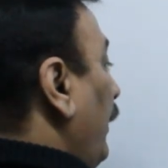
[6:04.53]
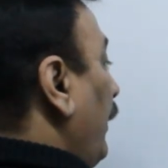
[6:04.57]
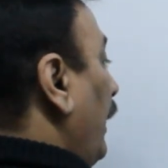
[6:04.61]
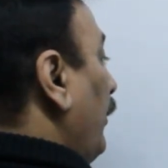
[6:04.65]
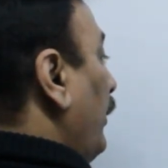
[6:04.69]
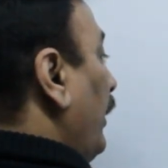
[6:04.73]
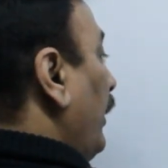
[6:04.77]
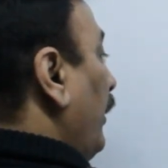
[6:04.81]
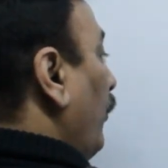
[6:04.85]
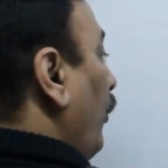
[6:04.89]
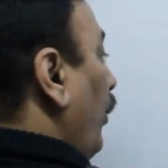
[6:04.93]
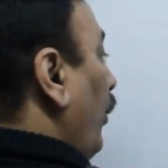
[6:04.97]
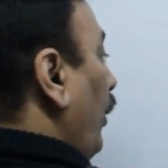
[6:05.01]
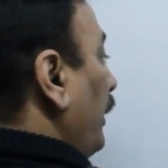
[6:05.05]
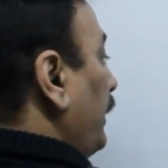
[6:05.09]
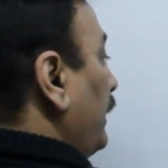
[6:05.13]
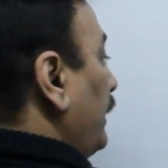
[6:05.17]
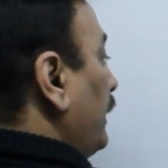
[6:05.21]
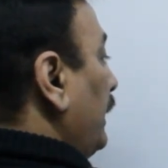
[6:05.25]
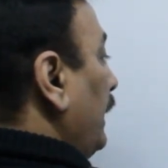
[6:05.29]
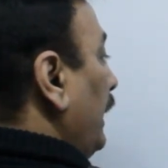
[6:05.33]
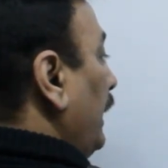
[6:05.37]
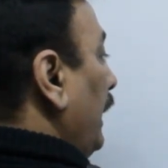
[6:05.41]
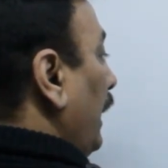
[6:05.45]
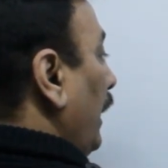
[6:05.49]
will be what?
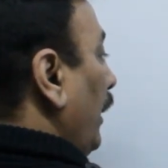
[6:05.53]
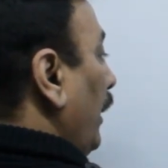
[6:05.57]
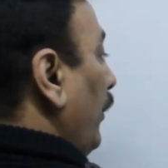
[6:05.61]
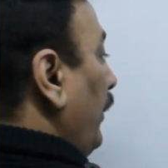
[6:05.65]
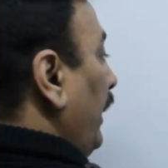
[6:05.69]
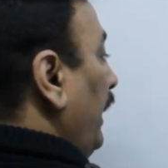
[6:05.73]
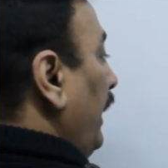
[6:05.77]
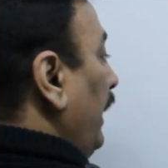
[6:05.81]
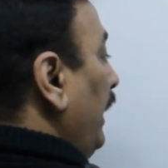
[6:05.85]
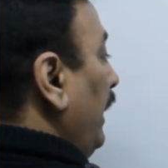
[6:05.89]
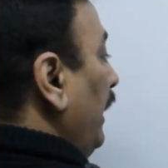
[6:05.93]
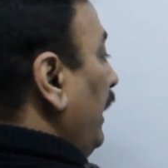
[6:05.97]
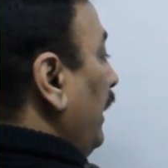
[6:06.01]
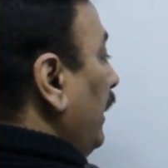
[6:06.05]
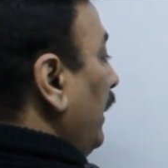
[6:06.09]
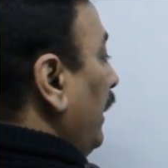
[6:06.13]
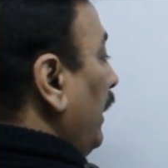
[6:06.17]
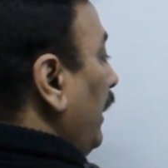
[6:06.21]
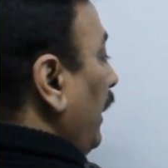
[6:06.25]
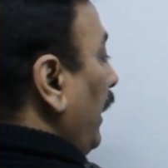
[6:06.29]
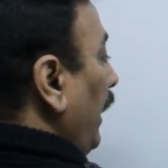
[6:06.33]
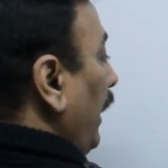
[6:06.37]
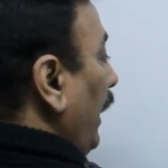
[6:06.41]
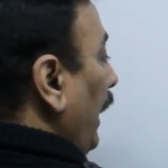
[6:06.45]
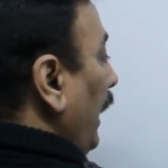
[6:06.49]
It will be
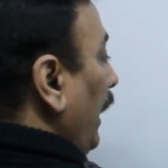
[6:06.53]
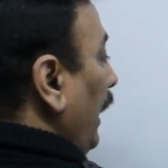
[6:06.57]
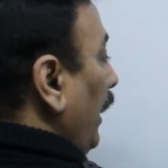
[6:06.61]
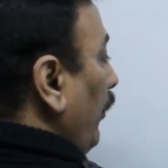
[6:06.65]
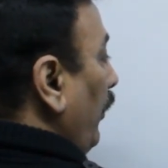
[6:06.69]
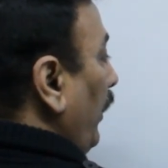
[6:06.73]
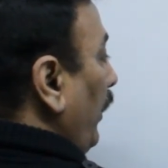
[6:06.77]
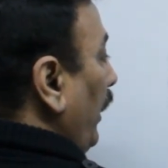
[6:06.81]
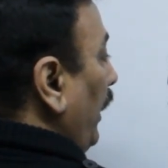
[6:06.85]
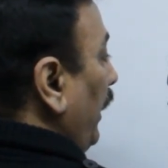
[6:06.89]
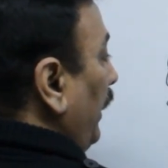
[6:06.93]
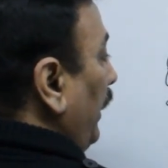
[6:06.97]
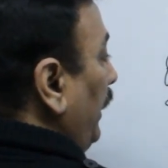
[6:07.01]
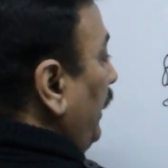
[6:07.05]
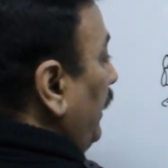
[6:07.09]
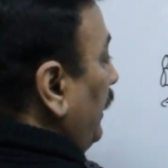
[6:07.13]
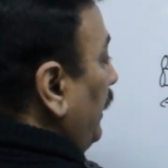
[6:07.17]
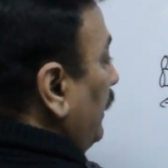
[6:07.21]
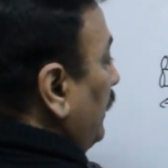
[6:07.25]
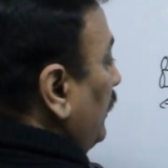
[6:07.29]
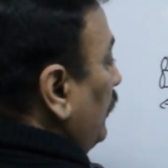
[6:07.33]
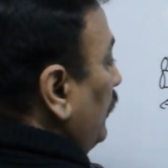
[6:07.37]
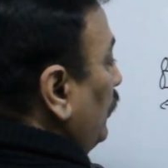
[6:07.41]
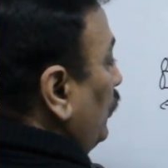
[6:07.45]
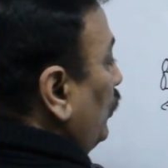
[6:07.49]
L
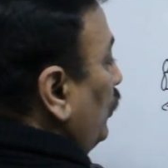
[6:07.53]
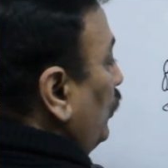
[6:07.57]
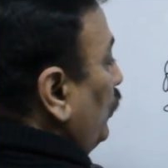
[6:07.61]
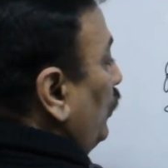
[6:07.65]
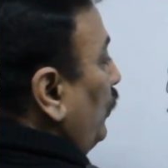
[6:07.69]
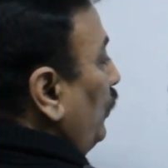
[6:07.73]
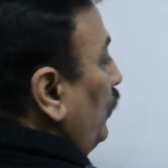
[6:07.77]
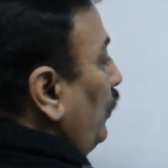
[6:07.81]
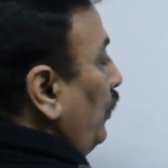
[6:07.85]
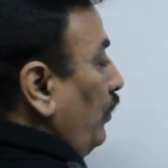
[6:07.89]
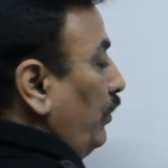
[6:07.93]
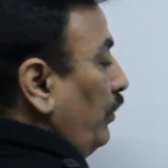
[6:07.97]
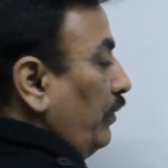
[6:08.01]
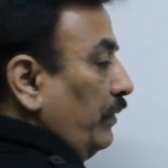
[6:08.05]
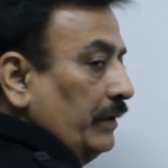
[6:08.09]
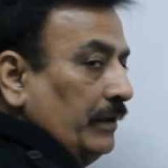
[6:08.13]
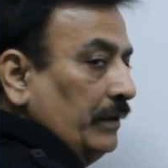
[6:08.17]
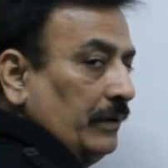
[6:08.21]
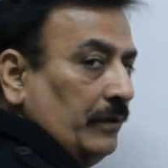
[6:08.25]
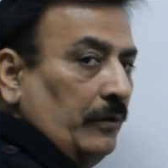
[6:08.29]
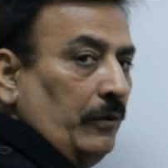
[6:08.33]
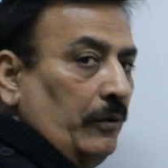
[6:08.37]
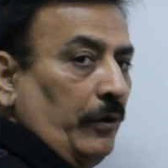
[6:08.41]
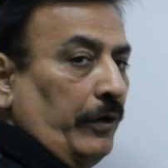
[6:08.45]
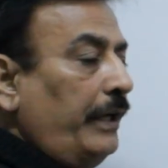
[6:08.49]
by 2.
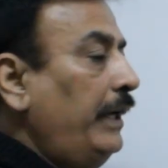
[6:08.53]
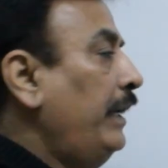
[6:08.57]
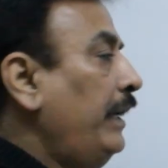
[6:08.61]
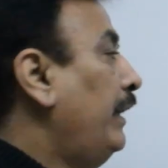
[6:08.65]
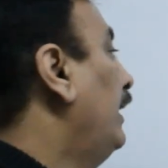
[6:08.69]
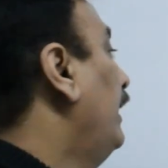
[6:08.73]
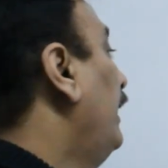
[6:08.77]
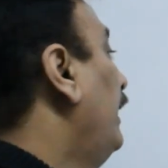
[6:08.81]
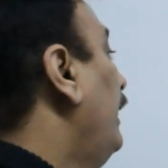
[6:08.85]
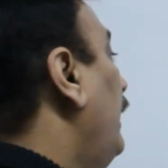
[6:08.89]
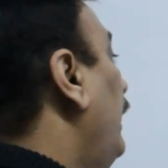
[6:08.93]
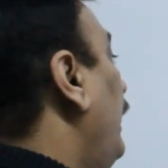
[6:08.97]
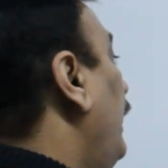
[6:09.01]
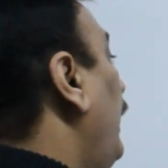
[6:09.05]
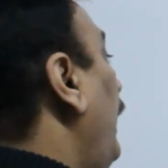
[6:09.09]
Got it?